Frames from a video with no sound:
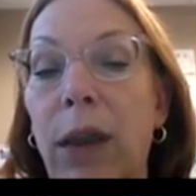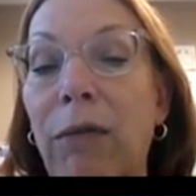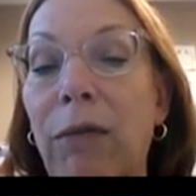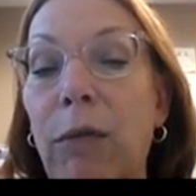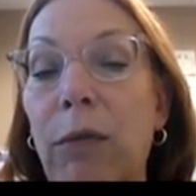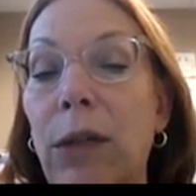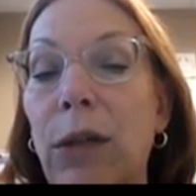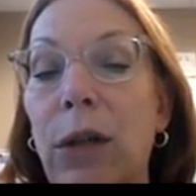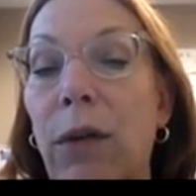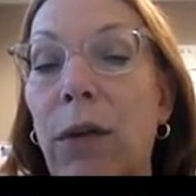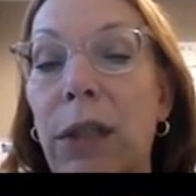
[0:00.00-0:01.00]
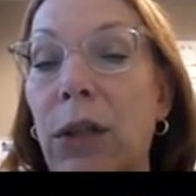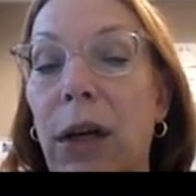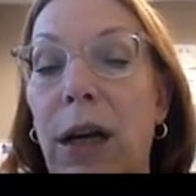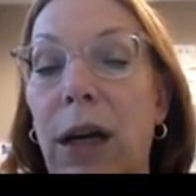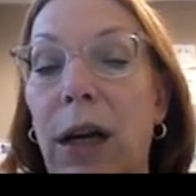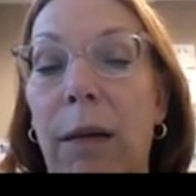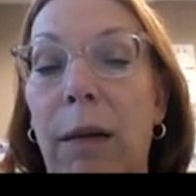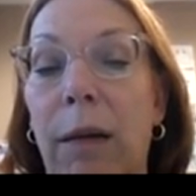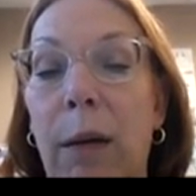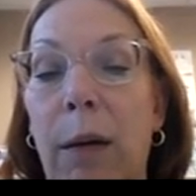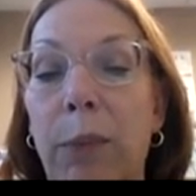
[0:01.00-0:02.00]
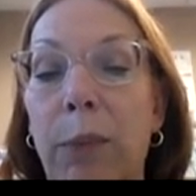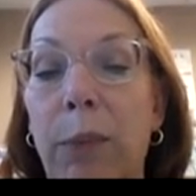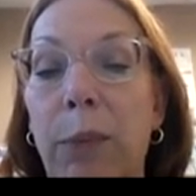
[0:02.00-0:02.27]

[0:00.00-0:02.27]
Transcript: is going to want their own, because it's going to come up with your own